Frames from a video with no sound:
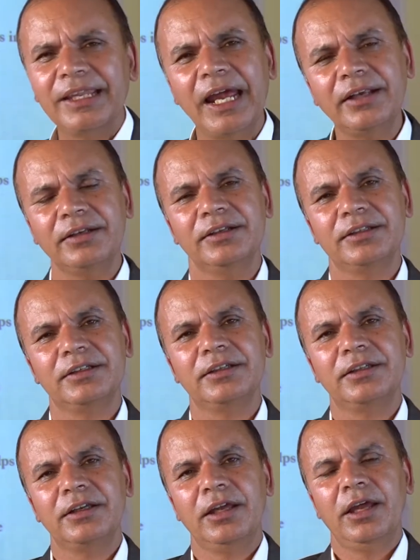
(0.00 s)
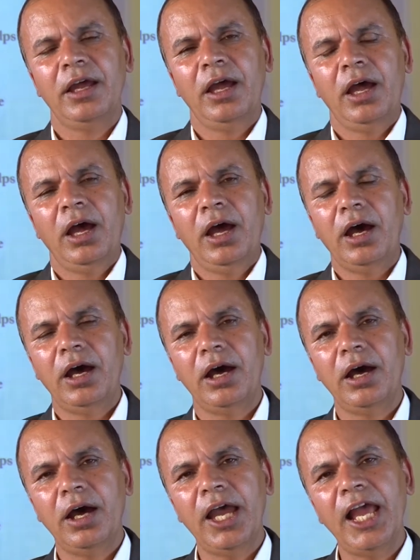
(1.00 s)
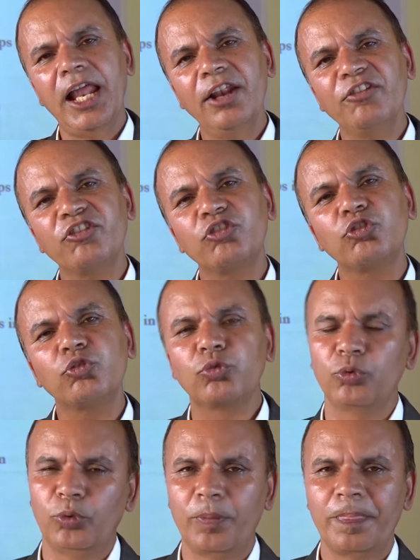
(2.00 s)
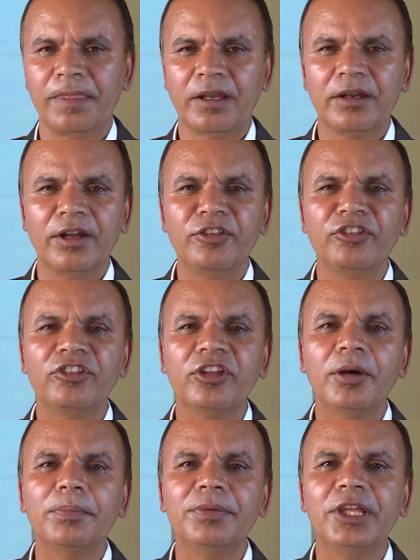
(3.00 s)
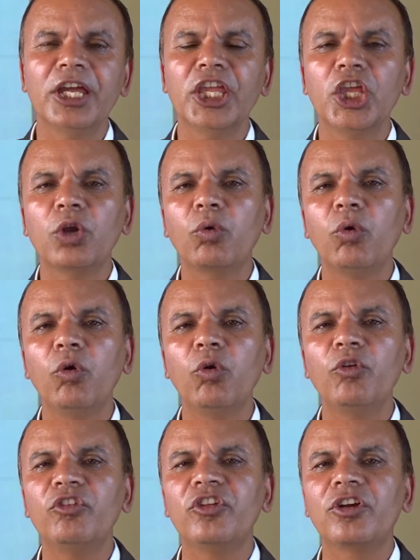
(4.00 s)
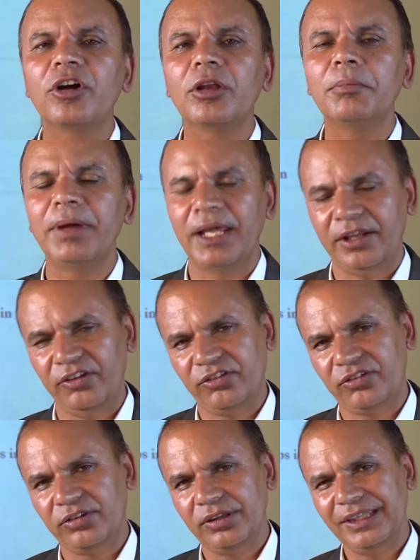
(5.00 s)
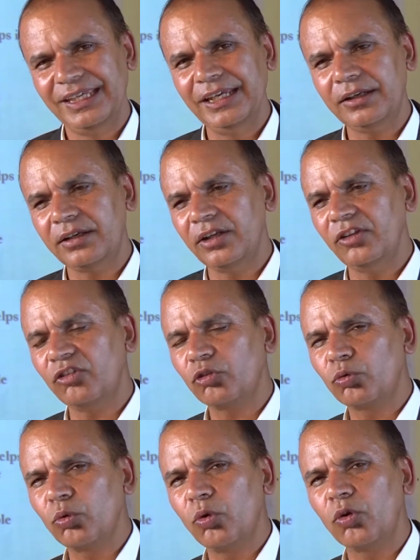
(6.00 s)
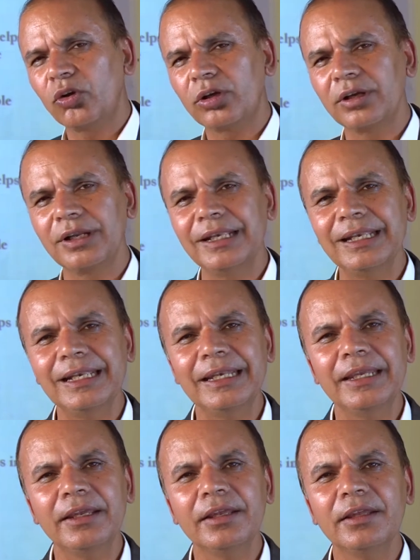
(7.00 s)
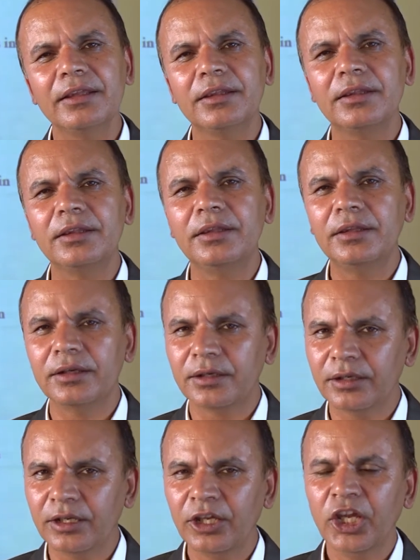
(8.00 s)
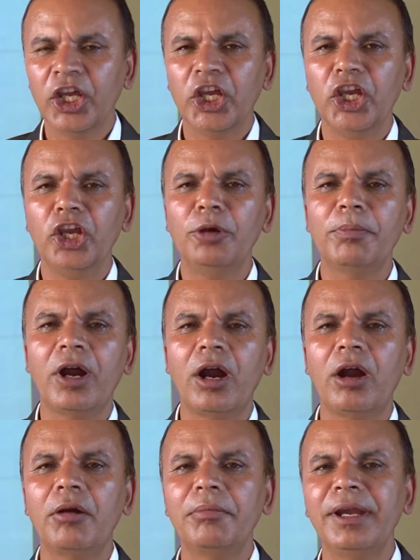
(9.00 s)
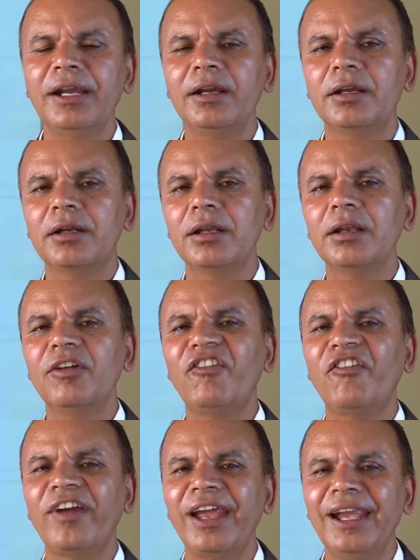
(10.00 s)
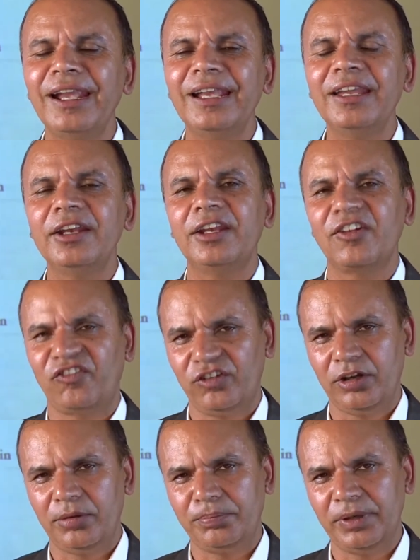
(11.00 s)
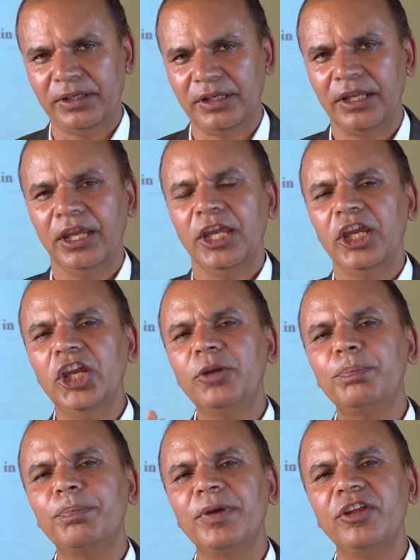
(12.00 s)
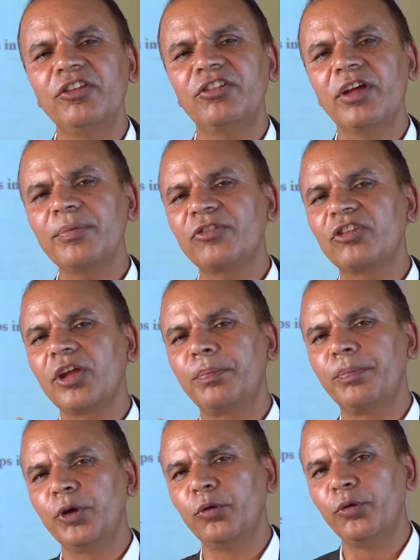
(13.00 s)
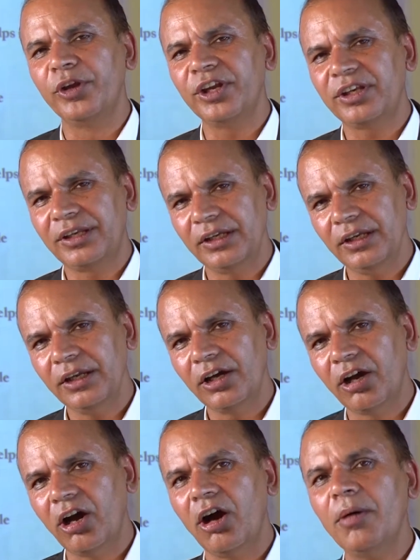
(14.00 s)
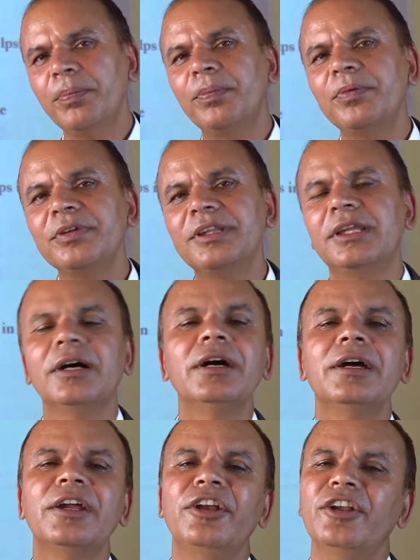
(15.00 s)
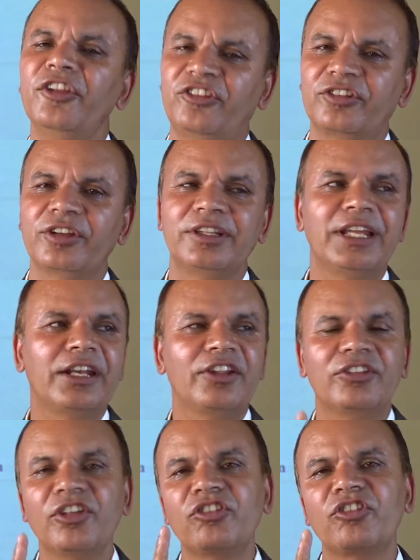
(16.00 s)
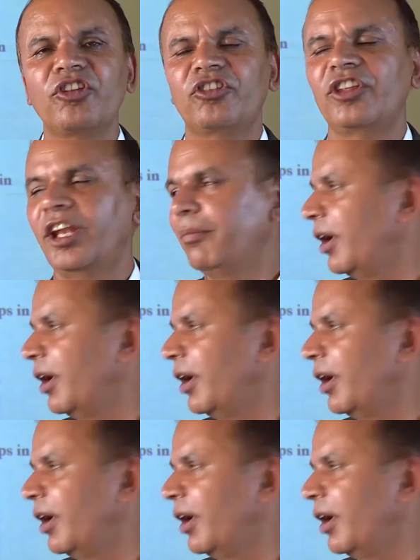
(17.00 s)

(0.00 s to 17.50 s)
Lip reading: that helps to conserve the ecological balance. It is totally the environmental friendly development. It preserves the purity of the nature, that is the sustainable